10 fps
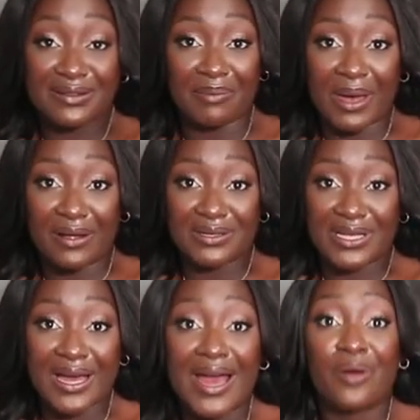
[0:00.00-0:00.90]
the belts
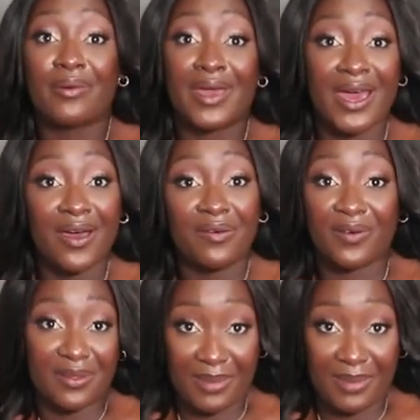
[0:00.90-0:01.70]
like I don't care for the